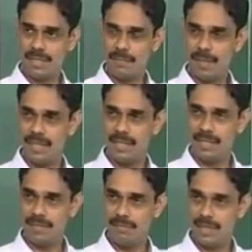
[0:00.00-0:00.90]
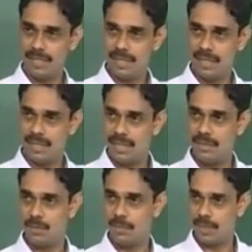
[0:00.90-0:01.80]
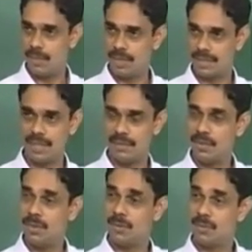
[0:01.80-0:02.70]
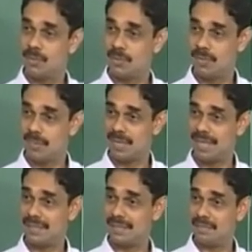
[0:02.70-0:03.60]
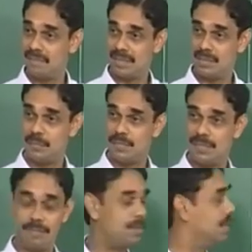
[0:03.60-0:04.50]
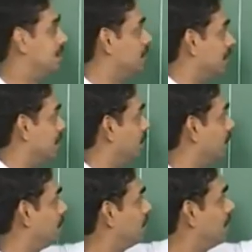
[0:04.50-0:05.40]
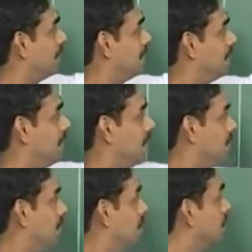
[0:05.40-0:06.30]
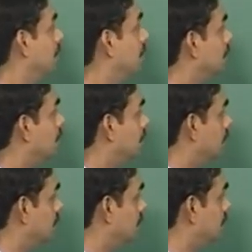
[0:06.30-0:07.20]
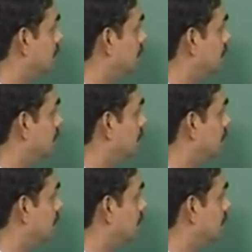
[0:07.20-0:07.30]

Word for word: d by dt first and then dou by dou x. I don't know how to write it. I hope this symbol is okay or should I write d and dou? Uh,